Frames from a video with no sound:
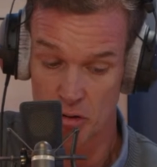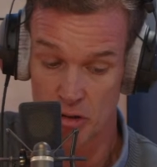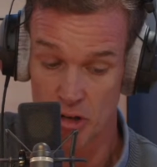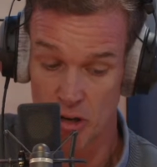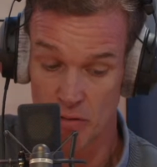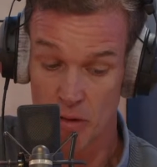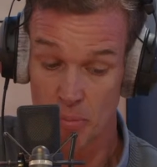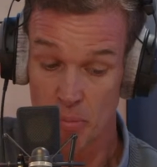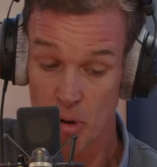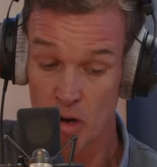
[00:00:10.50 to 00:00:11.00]
of
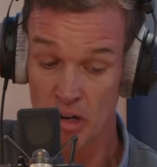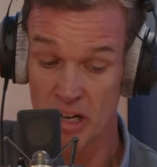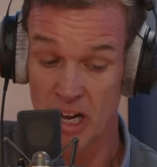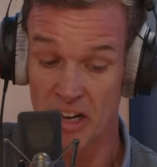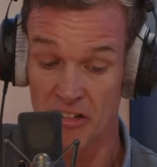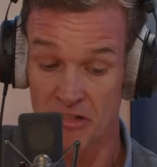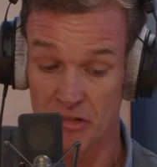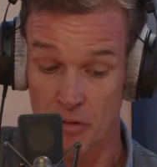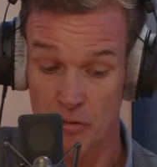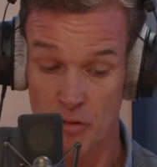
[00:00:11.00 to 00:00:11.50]
the
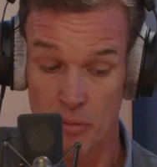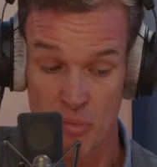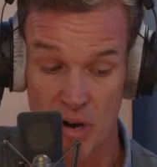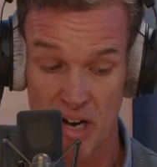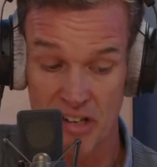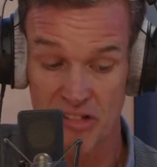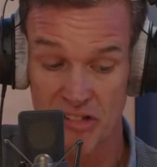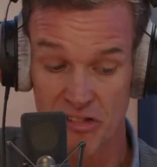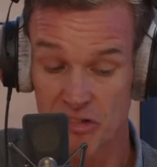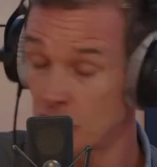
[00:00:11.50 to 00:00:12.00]
podcast from
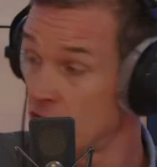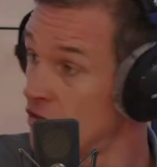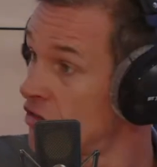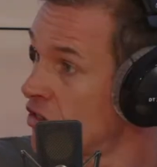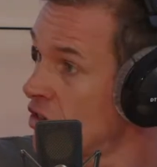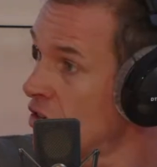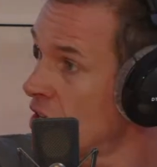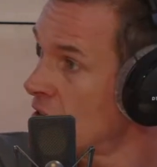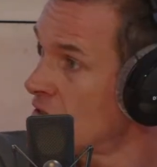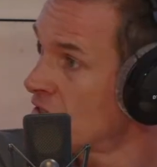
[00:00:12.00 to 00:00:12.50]
Brazen's new
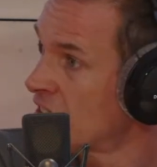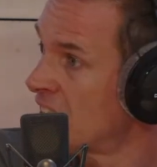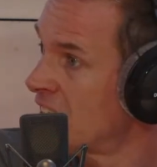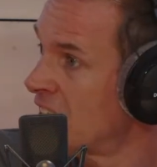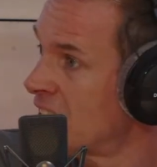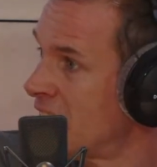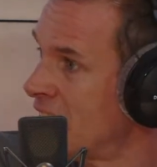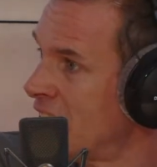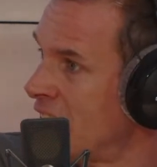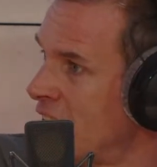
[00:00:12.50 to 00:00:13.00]
studios here
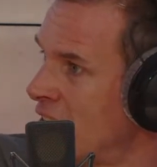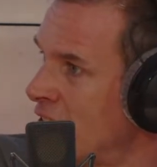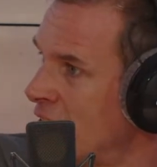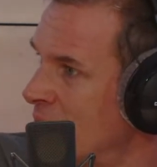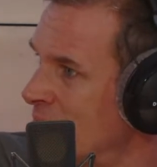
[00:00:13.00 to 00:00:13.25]
in London.